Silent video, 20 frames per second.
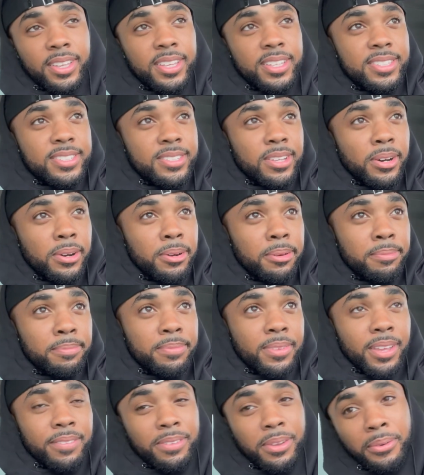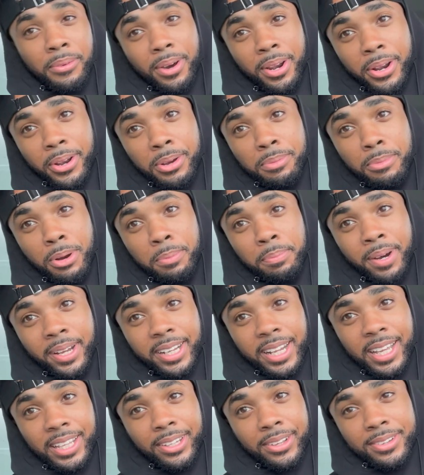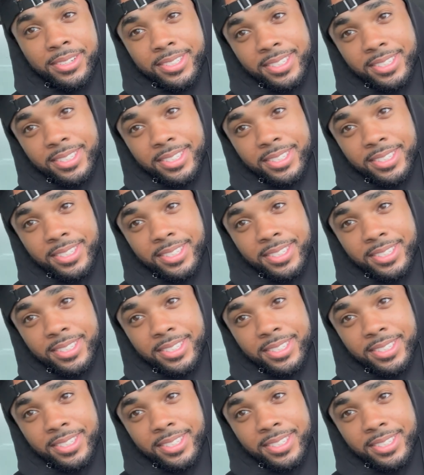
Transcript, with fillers: So if you wanna know more about that load,